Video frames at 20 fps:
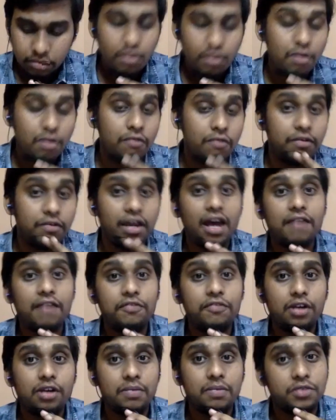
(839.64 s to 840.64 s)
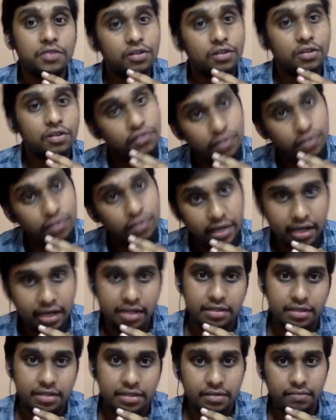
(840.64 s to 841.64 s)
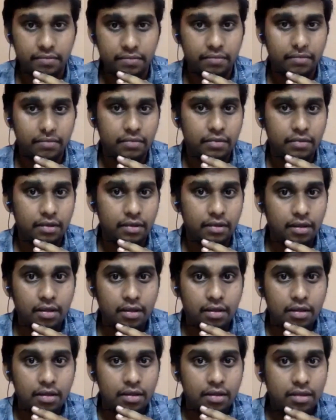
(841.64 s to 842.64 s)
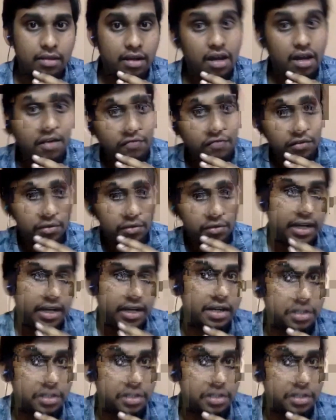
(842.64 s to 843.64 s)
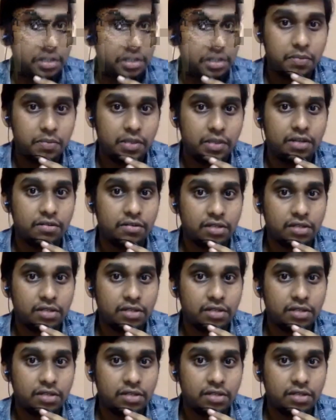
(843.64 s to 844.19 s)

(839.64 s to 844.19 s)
we have to observe few trends. There are few trends with respect to